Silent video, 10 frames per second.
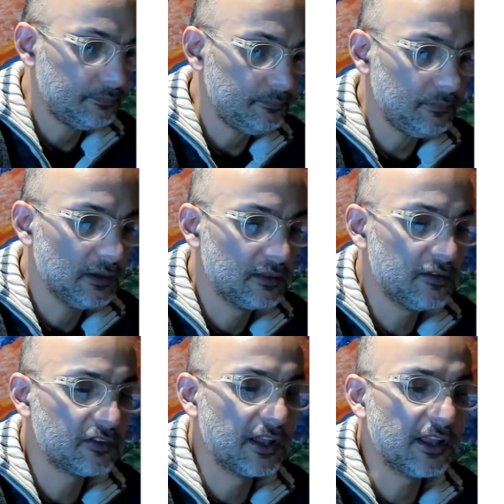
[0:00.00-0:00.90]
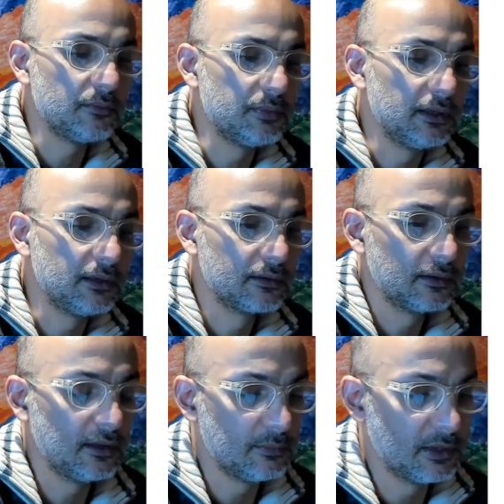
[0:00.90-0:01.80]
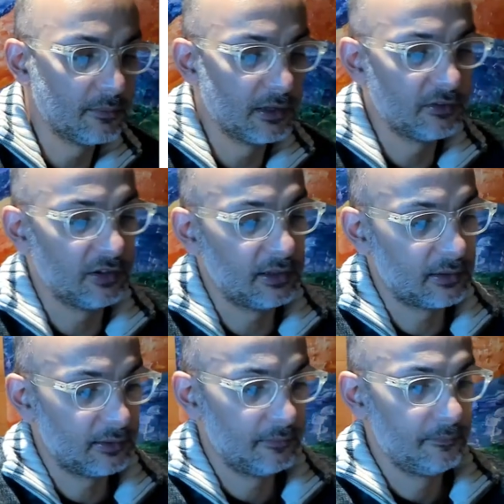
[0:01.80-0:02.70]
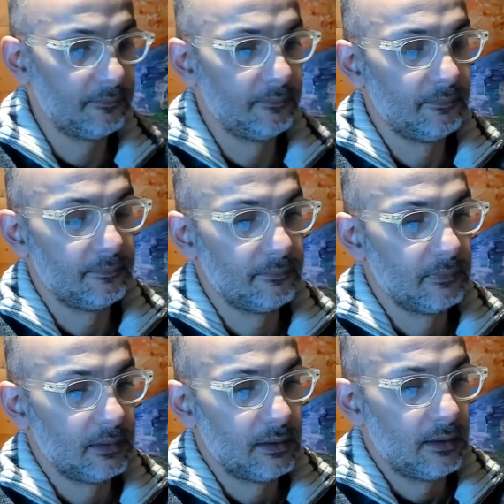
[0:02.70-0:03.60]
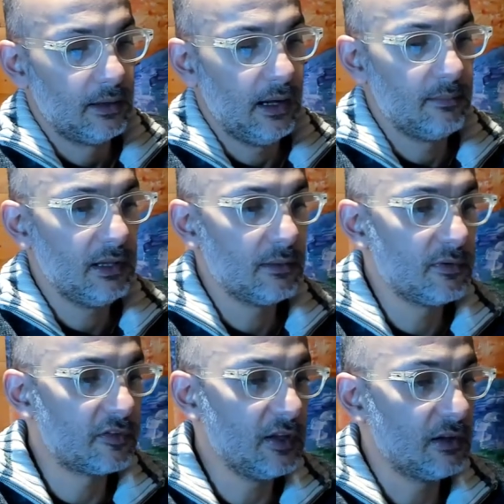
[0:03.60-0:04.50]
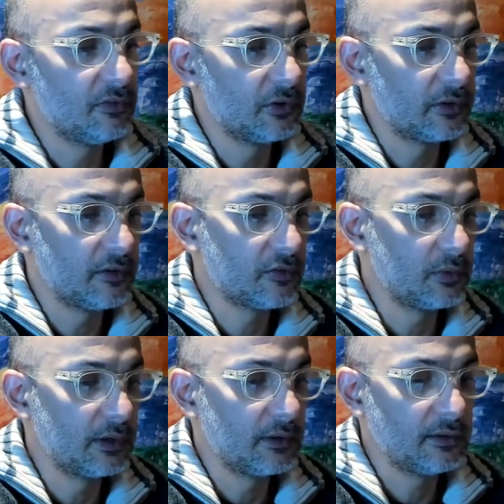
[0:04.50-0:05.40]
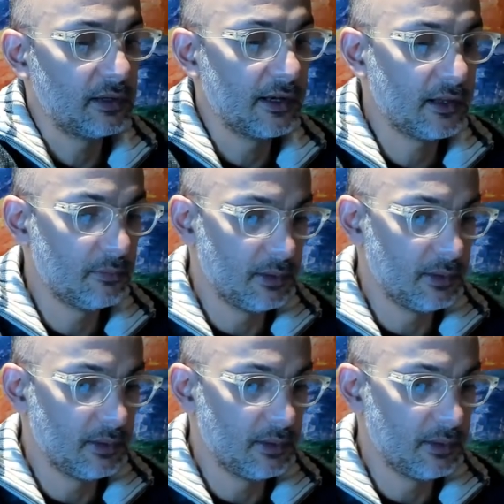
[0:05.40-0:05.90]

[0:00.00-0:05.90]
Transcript: This cannot be. Let me double check it. I made a mistake for this one. It cannot be.